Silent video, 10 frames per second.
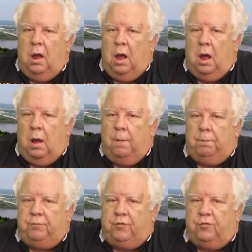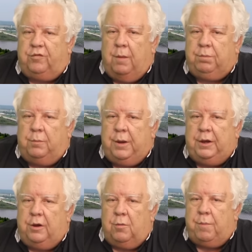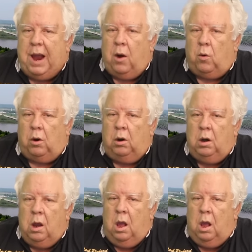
to supplement your power